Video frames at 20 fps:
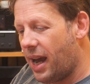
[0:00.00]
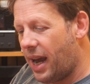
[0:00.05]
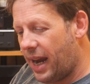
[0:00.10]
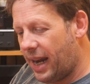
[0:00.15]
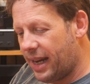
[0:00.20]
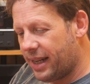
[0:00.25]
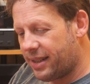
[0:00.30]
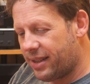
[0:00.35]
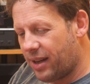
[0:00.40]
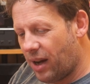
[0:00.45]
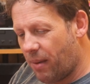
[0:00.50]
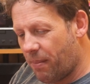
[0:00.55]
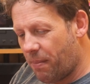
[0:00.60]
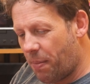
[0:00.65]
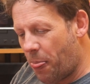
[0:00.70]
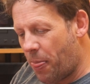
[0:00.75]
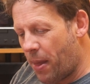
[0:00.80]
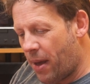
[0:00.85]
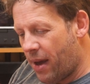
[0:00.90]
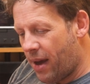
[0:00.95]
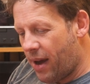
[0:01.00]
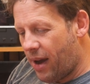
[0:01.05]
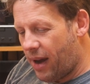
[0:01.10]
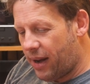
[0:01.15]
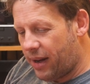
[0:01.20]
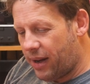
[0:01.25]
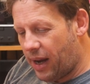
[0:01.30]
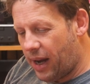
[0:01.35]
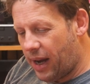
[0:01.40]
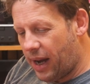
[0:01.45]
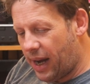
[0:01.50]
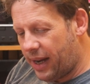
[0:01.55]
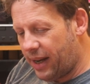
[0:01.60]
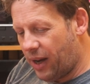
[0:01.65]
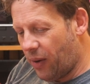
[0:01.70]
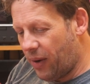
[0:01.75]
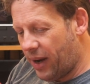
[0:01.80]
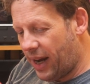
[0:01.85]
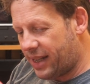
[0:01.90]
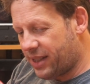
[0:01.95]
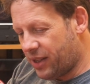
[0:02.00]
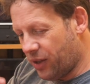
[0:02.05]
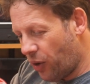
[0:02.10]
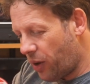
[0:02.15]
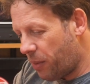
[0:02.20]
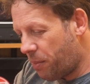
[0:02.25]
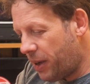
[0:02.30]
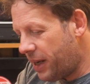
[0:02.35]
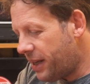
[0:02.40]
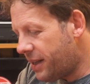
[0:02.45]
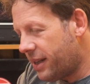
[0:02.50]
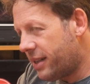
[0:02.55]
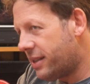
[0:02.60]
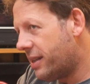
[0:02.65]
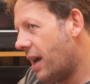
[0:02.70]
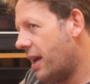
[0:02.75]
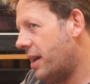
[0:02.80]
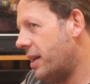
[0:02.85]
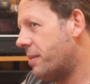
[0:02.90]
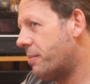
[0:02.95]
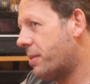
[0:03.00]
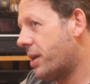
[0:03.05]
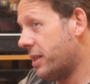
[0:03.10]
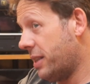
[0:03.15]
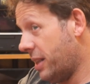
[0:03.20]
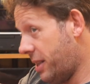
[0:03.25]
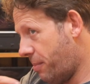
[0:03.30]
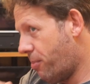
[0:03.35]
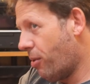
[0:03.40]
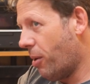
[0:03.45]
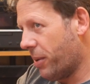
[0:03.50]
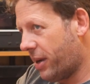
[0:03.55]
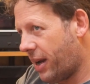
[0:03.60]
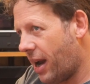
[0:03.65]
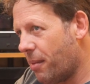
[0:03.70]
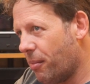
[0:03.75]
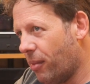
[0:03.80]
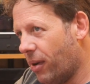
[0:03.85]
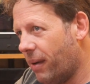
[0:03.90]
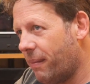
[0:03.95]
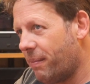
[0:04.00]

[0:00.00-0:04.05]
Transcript: It's you know, it's not a PTZ because it's a proper camera.